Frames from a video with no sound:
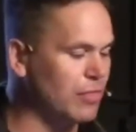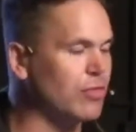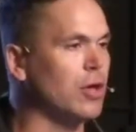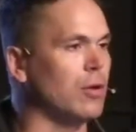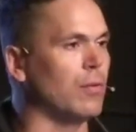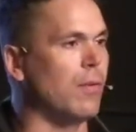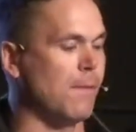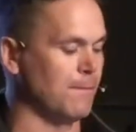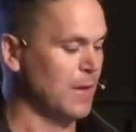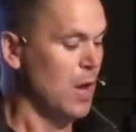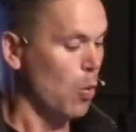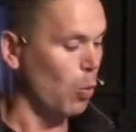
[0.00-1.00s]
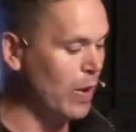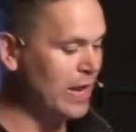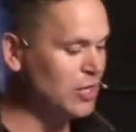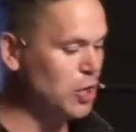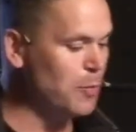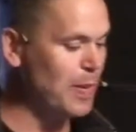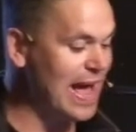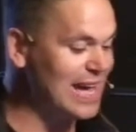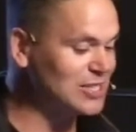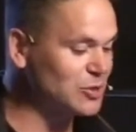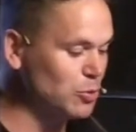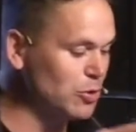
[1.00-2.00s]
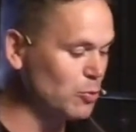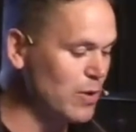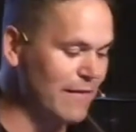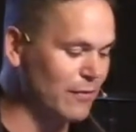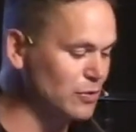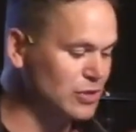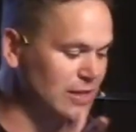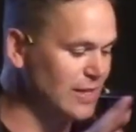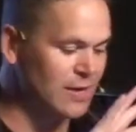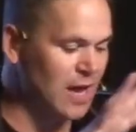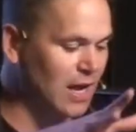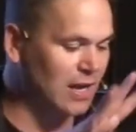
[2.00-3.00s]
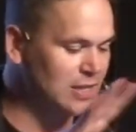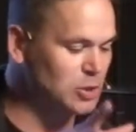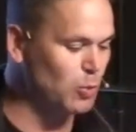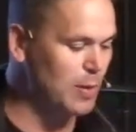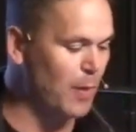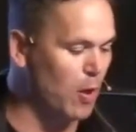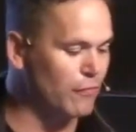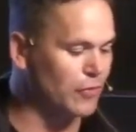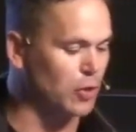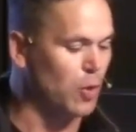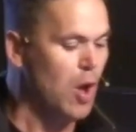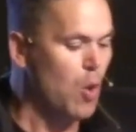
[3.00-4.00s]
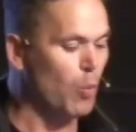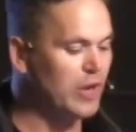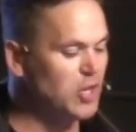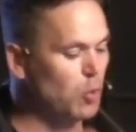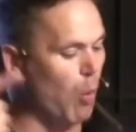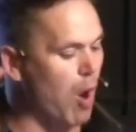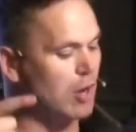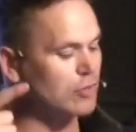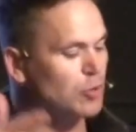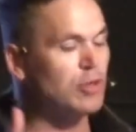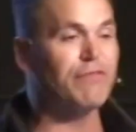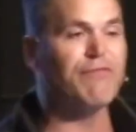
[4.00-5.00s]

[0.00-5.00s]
with you. When you pass through the rivers, they're not going to sweep over you. When you walk through